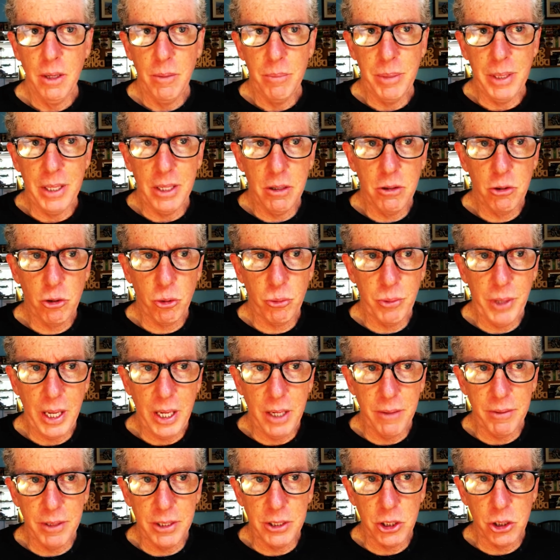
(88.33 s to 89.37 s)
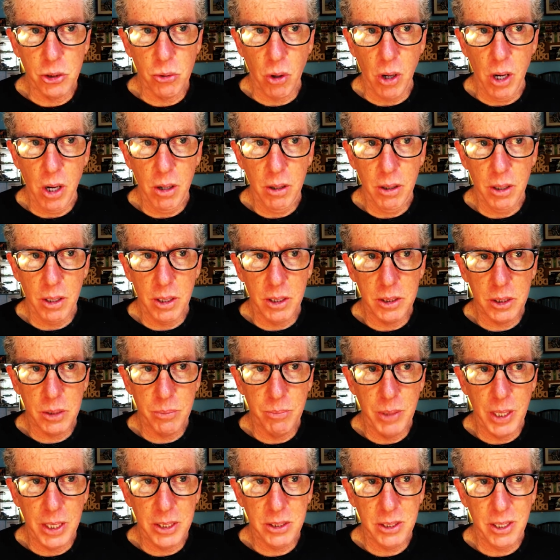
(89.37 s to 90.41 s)
be creatively strong,
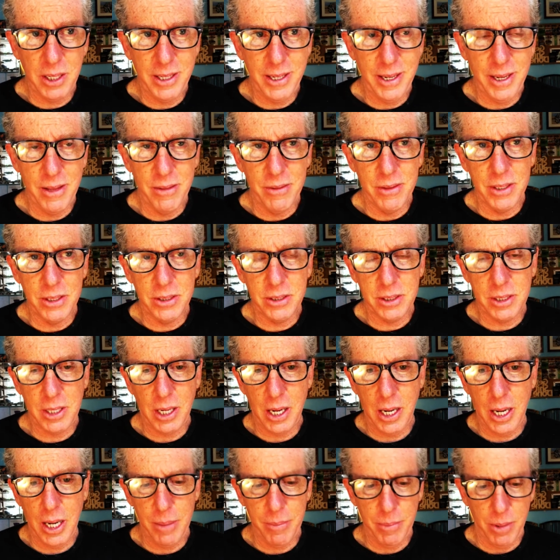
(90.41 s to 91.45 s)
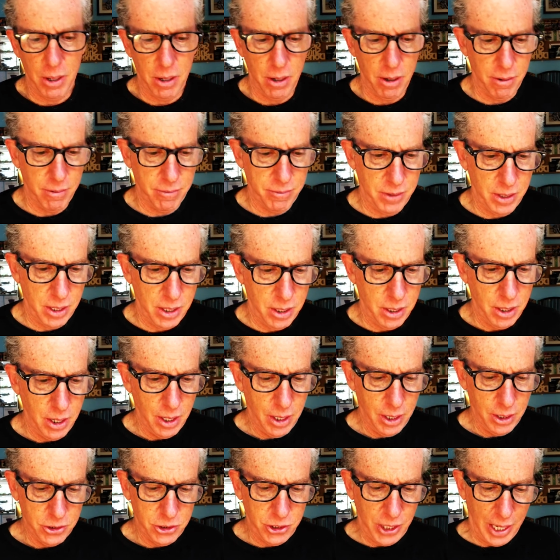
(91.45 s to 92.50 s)
especially in this time of
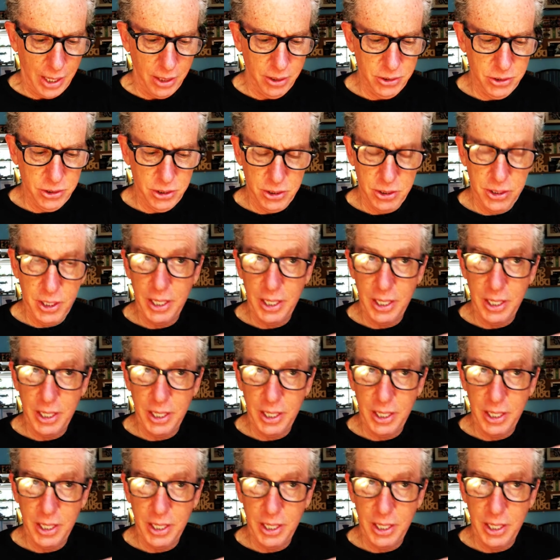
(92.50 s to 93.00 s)
challenges.